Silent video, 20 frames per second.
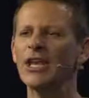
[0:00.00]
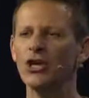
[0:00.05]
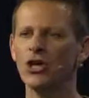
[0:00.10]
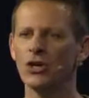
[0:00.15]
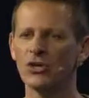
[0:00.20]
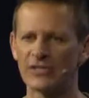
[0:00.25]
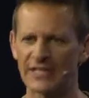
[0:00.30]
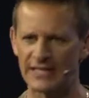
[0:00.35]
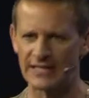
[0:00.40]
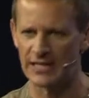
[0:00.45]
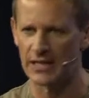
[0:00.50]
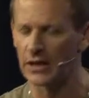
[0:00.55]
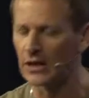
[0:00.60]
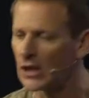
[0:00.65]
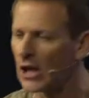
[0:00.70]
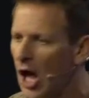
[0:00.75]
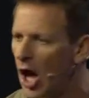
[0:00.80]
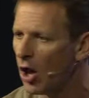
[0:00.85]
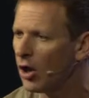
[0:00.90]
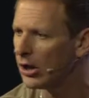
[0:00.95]
uses the
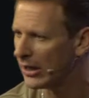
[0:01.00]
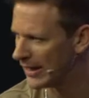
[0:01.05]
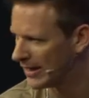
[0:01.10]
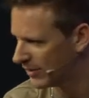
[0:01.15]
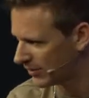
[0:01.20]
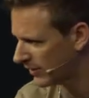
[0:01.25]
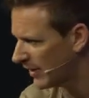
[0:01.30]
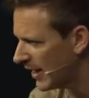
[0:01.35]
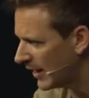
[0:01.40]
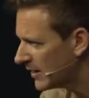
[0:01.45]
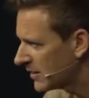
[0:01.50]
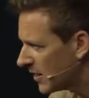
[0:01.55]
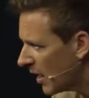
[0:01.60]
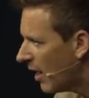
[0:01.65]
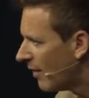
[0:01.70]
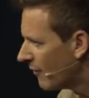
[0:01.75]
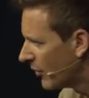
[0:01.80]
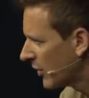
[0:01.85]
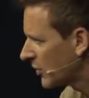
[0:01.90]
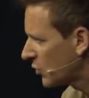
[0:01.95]
lowly things
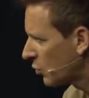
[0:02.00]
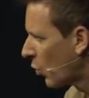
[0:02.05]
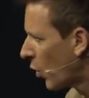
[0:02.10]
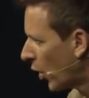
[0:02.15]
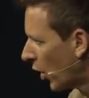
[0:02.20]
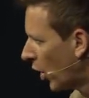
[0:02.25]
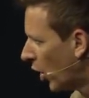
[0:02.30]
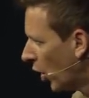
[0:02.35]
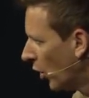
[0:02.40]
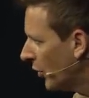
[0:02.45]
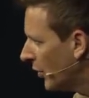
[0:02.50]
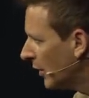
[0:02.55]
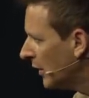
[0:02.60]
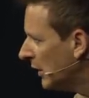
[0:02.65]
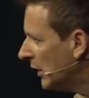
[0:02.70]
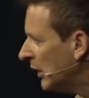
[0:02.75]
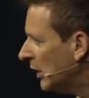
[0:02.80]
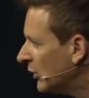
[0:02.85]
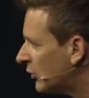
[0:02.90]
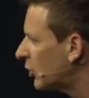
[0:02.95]
of this world
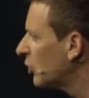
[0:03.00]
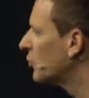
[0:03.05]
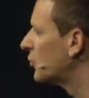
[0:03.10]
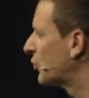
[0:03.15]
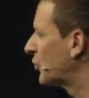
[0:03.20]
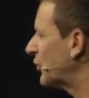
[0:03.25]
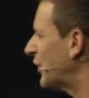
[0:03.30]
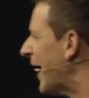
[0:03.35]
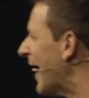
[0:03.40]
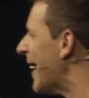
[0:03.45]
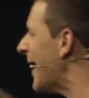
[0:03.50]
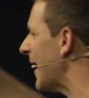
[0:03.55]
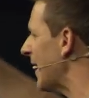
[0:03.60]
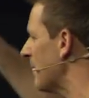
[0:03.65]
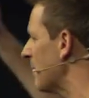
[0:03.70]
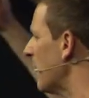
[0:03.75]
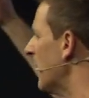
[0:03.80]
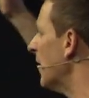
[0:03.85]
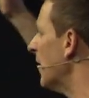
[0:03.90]
to shame